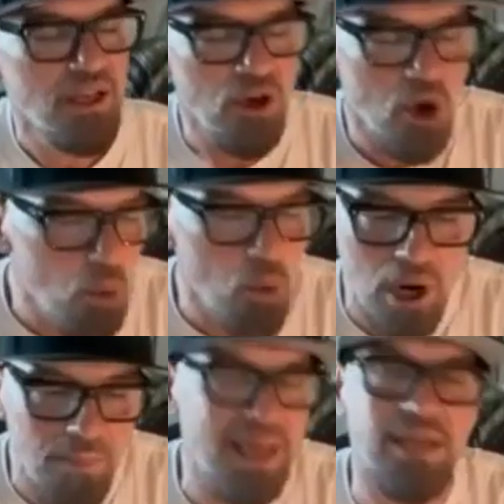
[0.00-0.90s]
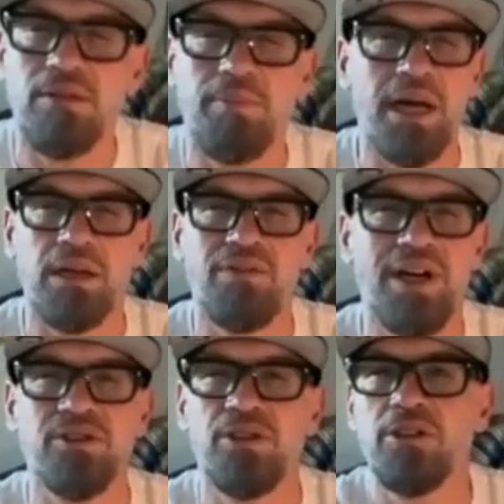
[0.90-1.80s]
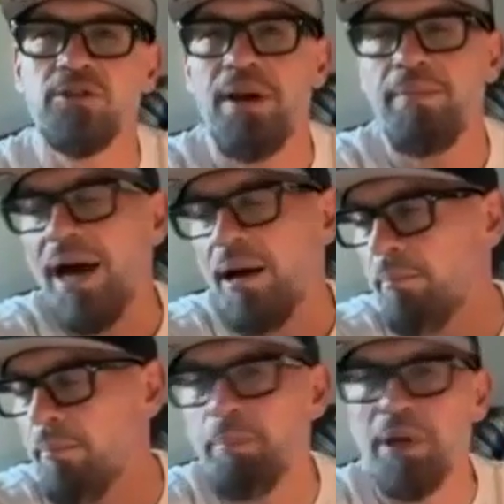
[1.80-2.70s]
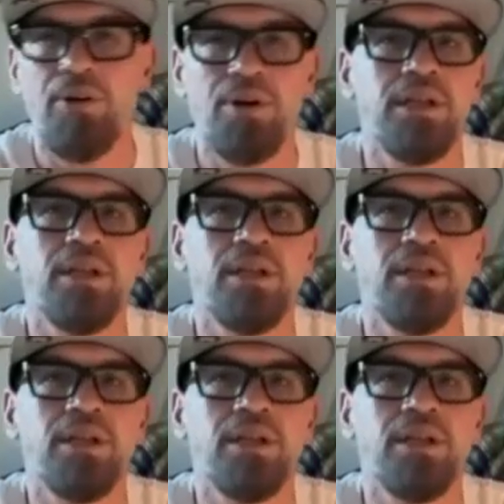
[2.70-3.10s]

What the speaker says: No one makes a baklava as good as my mom, period.